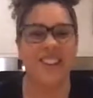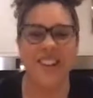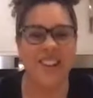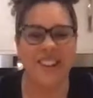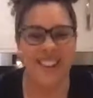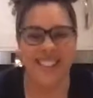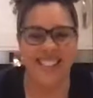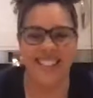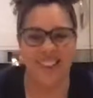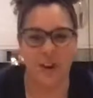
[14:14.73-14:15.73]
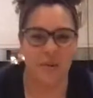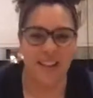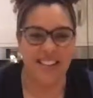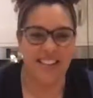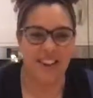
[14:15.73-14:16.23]
I know you can't see the
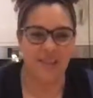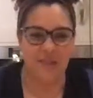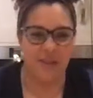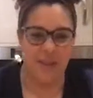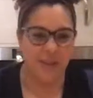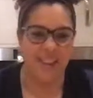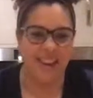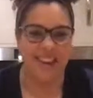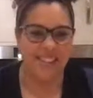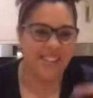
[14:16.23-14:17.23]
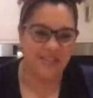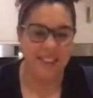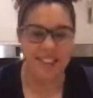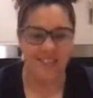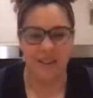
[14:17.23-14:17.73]
comments afterwards when it's
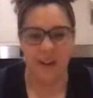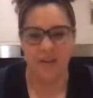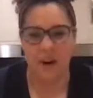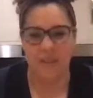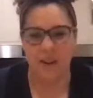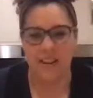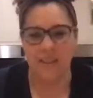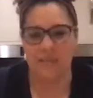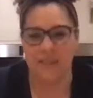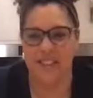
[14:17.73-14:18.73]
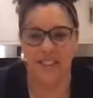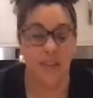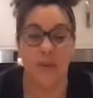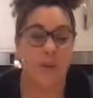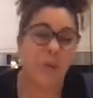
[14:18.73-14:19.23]
uploaded, but she's
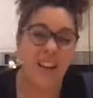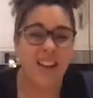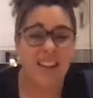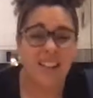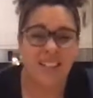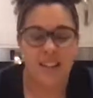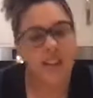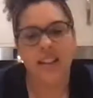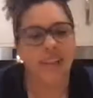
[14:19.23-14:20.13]
just like, well,